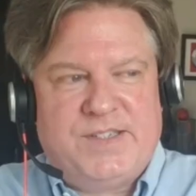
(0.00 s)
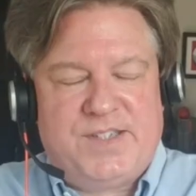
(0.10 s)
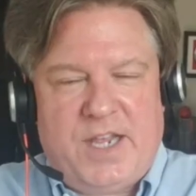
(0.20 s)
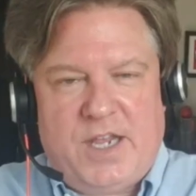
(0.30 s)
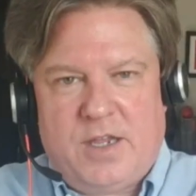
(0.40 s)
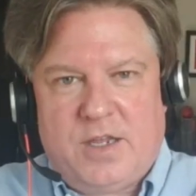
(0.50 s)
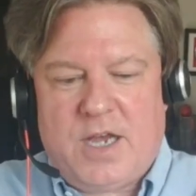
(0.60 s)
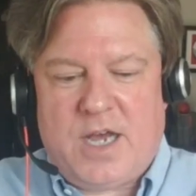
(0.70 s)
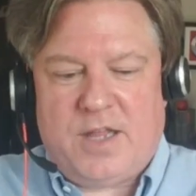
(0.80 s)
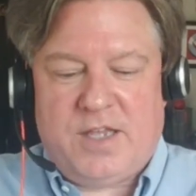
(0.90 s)

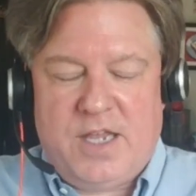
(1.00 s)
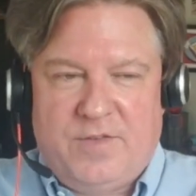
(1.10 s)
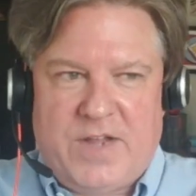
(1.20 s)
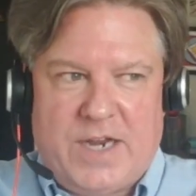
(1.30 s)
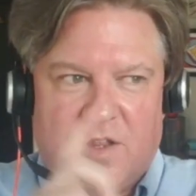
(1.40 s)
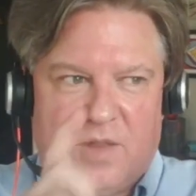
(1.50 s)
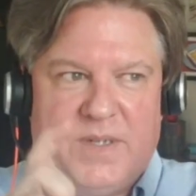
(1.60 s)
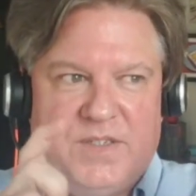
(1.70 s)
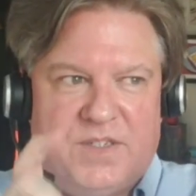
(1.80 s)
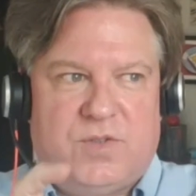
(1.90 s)
the Keenan Flagler, the
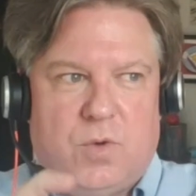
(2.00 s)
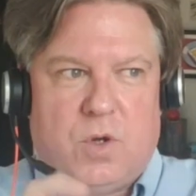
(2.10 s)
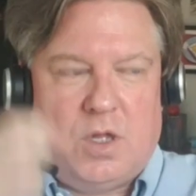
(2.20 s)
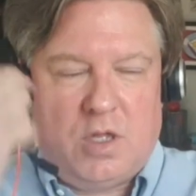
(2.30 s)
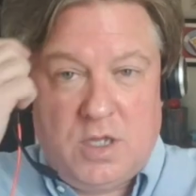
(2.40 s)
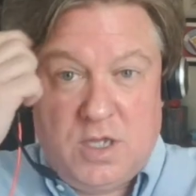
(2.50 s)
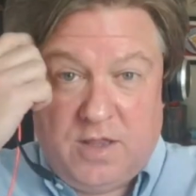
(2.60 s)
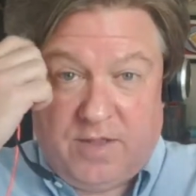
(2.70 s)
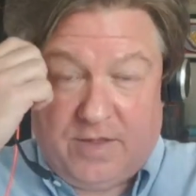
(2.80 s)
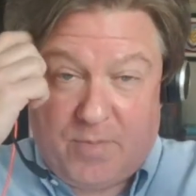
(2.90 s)
business school,
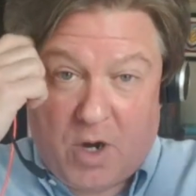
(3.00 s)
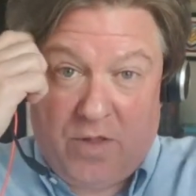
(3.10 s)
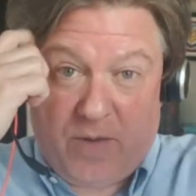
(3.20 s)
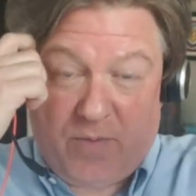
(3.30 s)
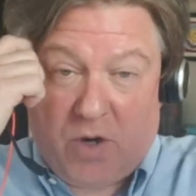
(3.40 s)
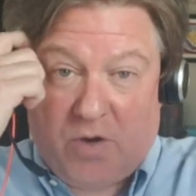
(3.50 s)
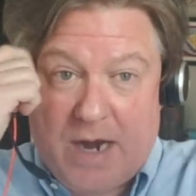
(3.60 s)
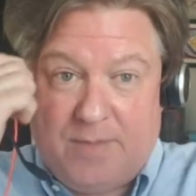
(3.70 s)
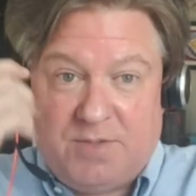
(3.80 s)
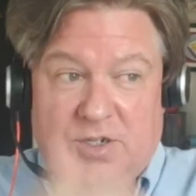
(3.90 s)
part of their
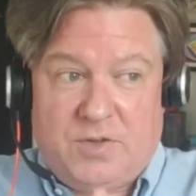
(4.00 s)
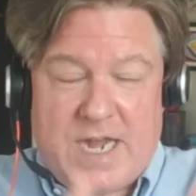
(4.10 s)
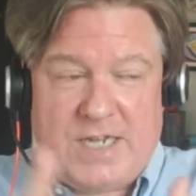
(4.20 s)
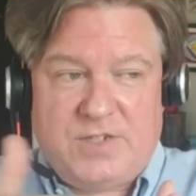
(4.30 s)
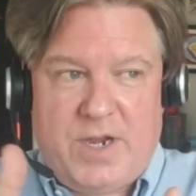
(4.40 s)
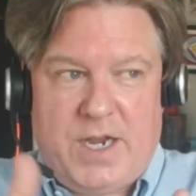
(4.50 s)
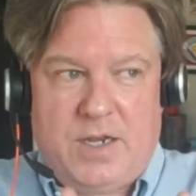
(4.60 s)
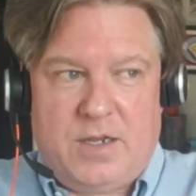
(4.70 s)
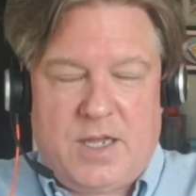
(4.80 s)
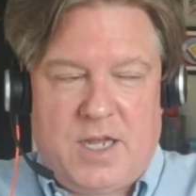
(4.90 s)
program to
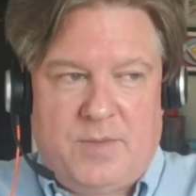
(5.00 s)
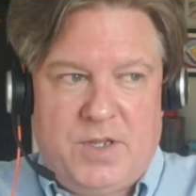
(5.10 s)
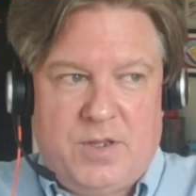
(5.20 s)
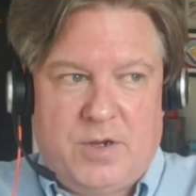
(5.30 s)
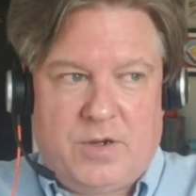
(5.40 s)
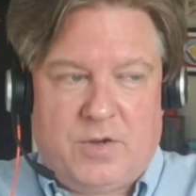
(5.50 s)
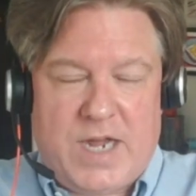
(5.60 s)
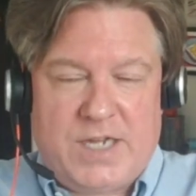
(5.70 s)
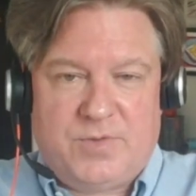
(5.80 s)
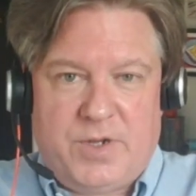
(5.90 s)
graduate, either
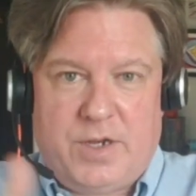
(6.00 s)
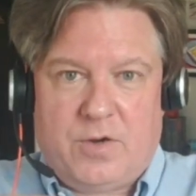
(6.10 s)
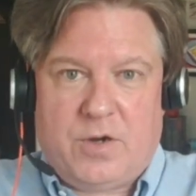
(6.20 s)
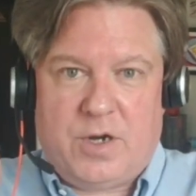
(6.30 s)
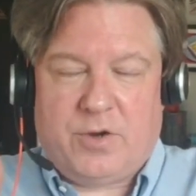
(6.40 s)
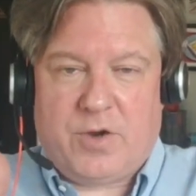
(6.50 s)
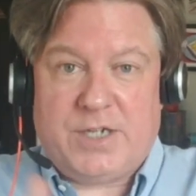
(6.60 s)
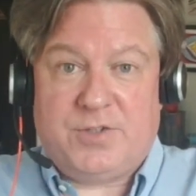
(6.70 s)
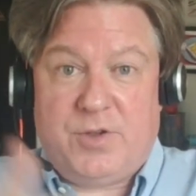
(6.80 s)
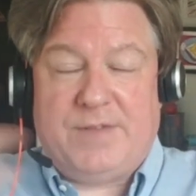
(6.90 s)
graduate or
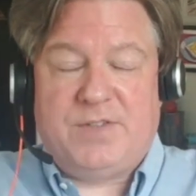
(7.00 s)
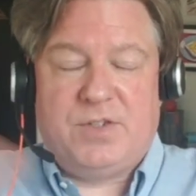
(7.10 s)
undergraduate, you have to